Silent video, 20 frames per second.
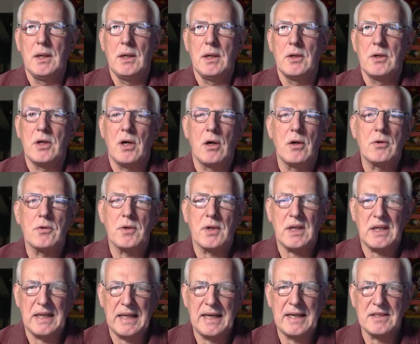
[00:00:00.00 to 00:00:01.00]
Tantra
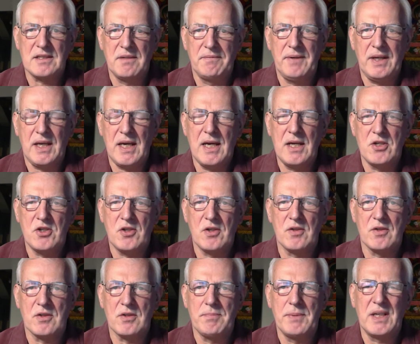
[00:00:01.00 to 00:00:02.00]

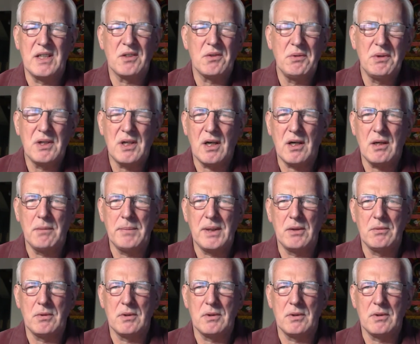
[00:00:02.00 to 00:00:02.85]
classifications, because when we talk about